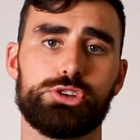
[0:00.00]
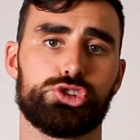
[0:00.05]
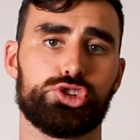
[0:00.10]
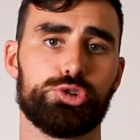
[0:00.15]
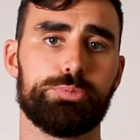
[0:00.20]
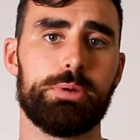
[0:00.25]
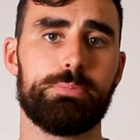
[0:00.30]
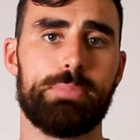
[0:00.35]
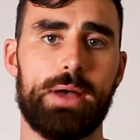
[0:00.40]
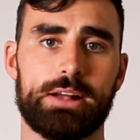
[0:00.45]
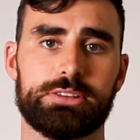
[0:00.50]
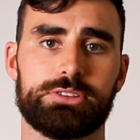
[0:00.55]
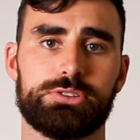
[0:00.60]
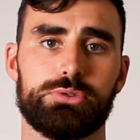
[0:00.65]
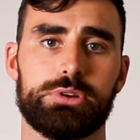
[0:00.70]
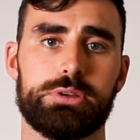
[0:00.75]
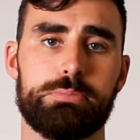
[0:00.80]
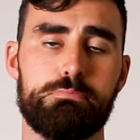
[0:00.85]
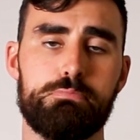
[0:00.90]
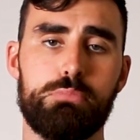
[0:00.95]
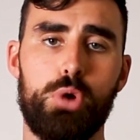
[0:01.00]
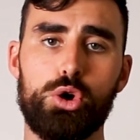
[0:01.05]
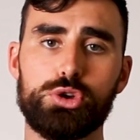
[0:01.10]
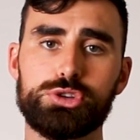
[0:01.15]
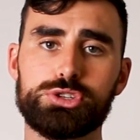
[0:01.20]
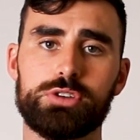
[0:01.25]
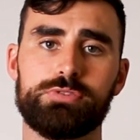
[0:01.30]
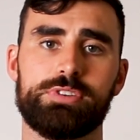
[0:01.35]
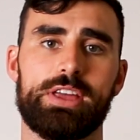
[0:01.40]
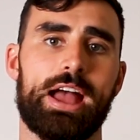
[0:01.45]
you should be back to doing
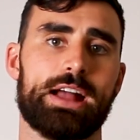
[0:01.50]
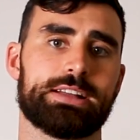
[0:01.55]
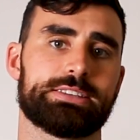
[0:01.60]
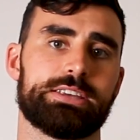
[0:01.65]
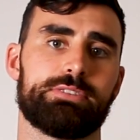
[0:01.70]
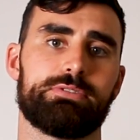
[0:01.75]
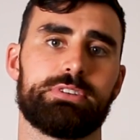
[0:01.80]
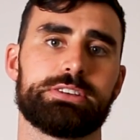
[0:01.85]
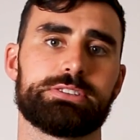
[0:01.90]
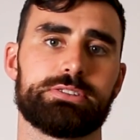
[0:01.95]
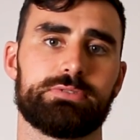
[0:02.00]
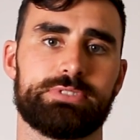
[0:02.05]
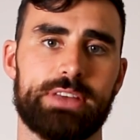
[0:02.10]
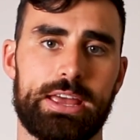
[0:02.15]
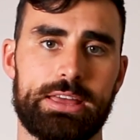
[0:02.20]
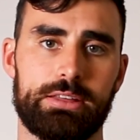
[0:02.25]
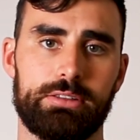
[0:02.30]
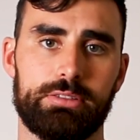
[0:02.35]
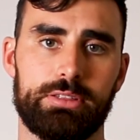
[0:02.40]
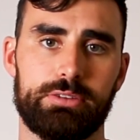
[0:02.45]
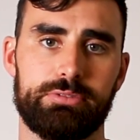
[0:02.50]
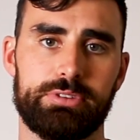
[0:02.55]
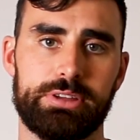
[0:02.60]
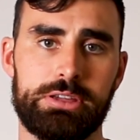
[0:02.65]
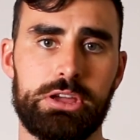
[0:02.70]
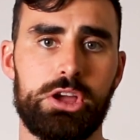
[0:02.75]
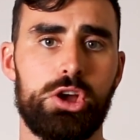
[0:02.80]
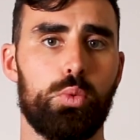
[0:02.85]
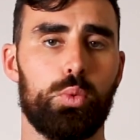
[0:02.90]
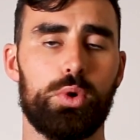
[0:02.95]
most of your activities of daily
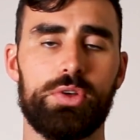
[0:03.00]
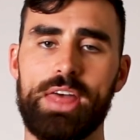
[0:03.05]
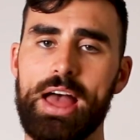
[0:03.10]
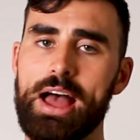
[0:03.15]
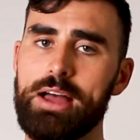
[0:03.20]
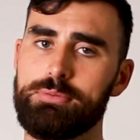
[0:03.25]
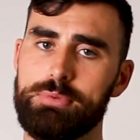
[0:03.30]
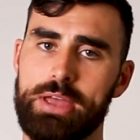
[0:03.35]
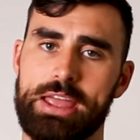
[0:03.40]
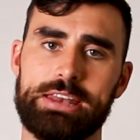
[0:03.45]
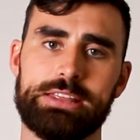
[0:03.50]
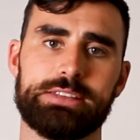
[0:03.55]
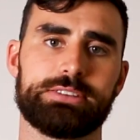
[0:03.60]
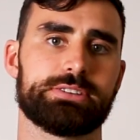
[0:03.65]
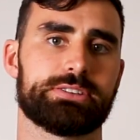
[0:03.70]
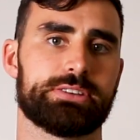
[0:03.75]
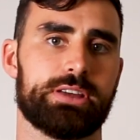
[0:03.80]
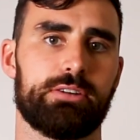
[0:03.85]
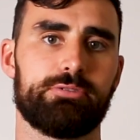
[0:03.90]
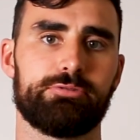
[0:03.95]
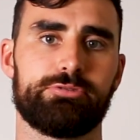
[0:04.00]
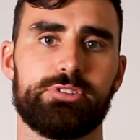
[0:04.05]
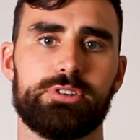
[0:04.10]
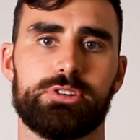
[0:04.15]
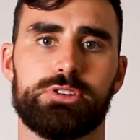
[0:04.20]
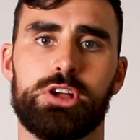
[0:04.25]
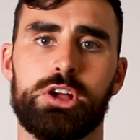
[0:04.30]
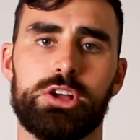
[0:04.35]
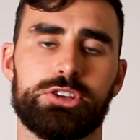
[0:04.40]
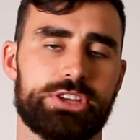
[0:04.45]
living without any
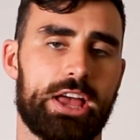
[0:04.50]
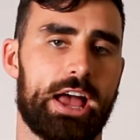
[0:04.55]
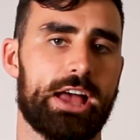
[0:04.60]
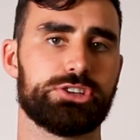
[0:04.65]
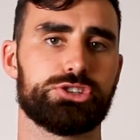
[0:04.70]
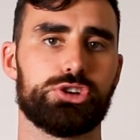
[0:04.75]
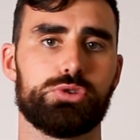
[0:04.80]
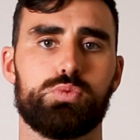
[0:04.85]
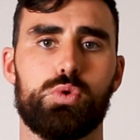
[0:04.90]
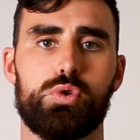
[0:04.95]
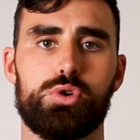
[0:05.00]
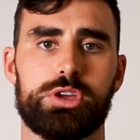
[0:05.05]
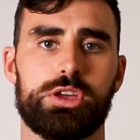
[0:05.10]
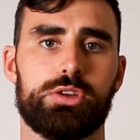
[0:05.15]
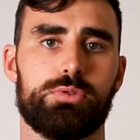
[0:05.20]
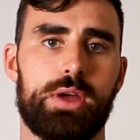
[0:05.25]
discomfort. So as you're walking